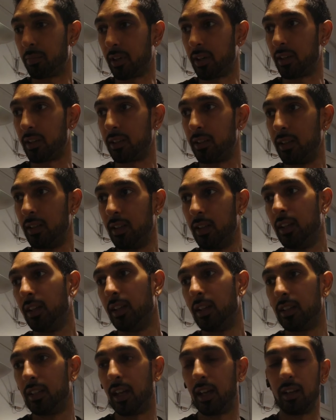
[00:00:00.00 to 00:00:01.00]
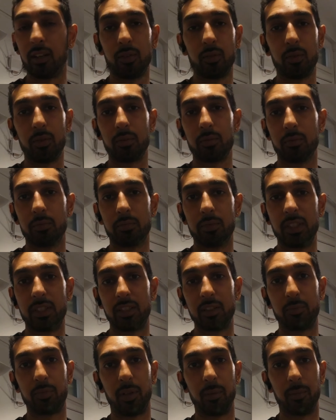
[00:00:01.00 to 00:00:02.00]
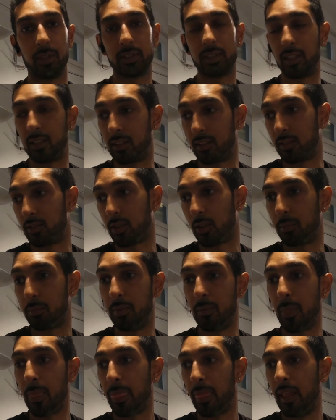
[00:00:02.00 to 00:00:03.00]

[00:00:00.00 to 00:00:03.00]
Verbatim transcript: But yeah, this is pretty much the end of the job.